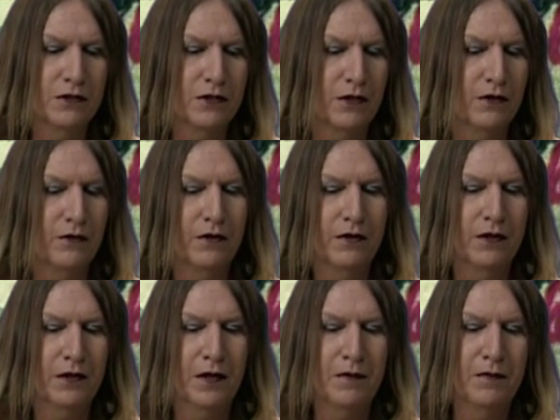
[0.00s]
so
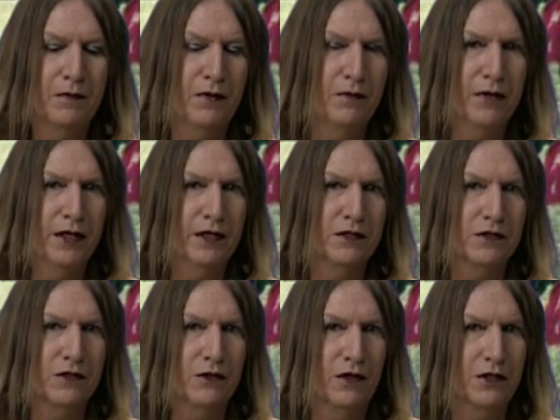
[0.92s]
then they're the
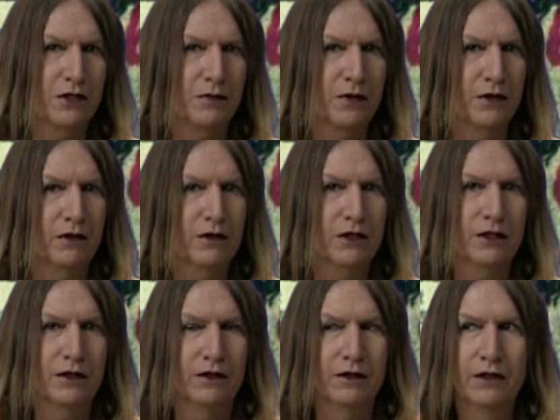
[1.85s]
biggest source of
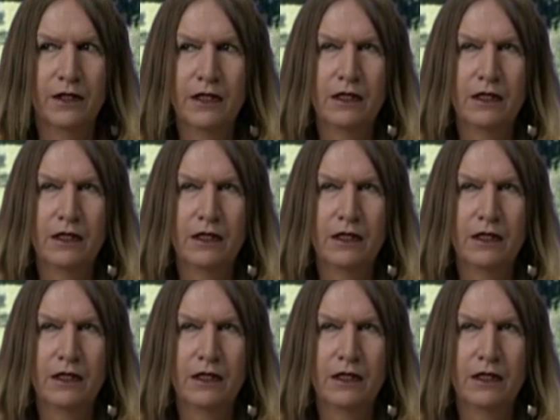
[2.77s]
pollution, and